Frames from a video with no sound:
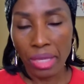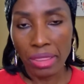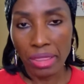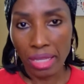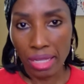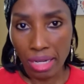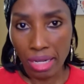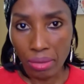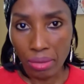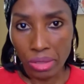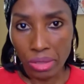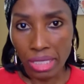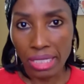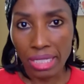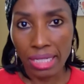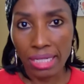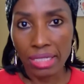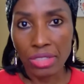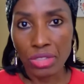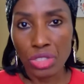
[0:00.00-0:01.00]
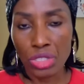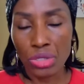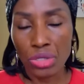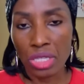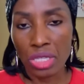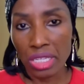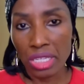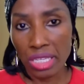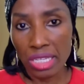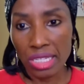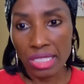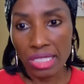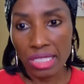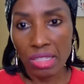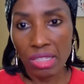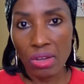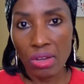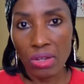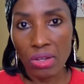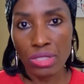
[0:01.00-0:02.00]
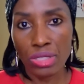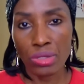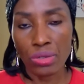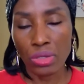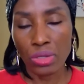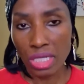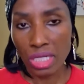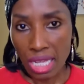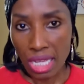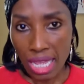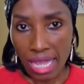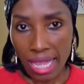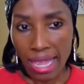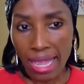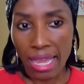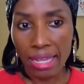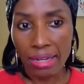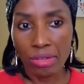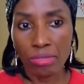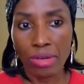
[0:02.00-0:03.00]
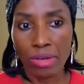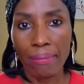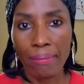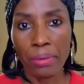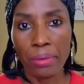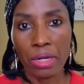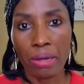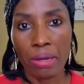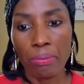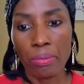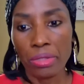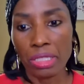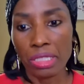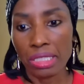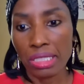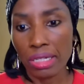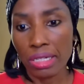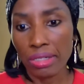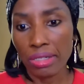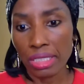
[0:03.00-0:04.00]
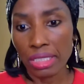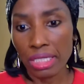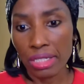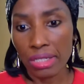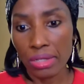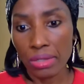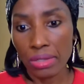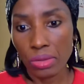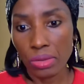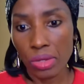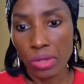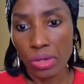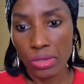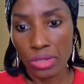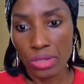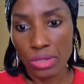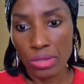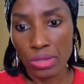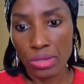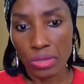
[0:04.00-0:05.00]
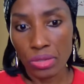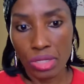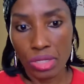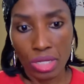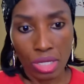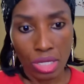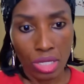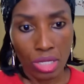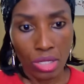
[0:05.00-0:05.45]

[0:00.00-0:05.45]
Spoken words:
And then I want to get into the Yeezy lawsuit and wrap it up with the Tarantino lawsuit.